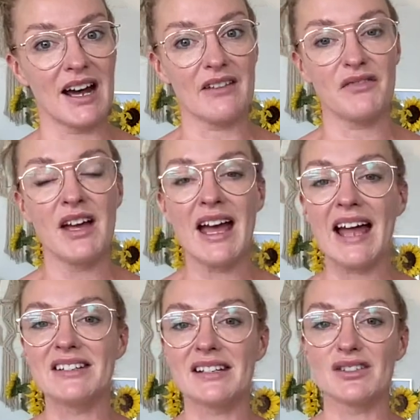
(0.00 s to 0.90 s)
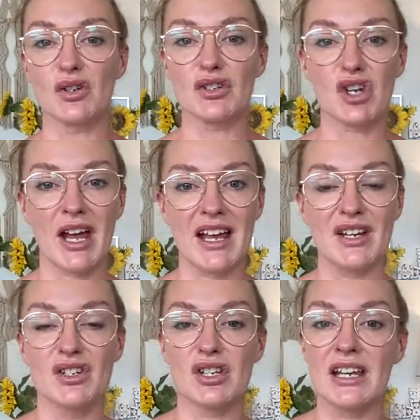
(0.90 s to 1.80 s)
life and does not
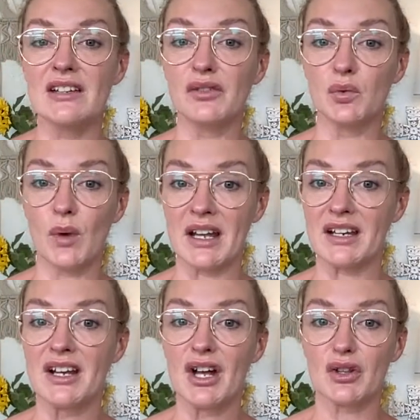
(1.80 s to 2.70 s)
change even when